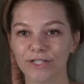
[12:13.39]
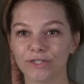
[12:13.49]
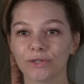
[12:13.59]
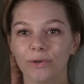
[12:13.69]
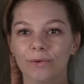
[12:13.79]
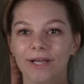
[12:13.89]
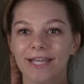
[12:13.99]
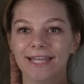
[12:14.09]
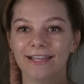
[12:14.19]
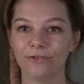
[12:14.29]
So
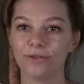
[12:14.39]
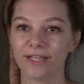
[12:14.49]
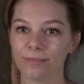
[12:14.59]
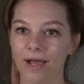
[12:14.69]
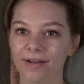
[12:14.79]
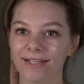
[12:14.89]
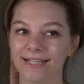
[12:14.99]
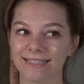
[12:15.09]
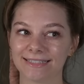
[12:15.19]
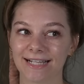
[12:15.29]
if you think about
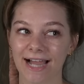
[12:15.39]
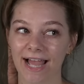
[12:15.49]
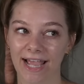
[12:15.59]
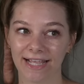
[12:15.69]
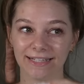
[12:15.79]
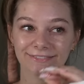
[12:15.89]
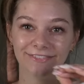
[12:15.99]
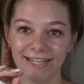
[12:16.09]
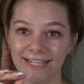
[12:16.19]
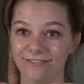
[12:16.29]
it, it's kind of
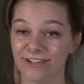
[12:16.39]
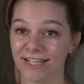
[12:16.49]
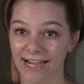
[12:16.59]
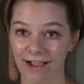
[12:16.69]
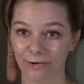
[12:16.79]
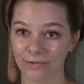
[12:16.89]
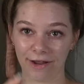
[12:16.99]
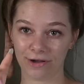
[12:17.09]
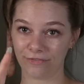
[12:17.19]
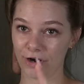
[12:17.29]
like evening out. I
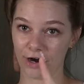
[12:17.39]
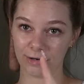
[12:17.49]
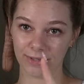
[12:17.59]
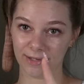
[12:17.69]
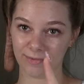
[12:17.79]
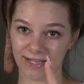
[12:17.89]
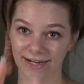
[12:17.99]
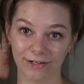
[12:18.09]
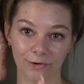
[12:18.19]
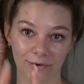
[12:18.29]
don't have a car payment
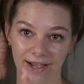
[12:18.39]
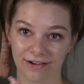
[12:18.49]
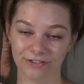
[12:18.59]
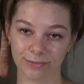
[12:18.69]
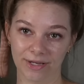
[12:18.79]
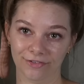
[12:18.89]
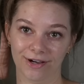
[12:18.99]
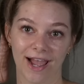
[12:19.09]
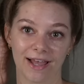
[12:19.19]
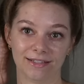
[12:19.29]
and I don't have to pay for
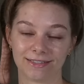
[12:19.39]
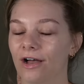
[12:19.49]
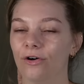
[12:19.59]
gas.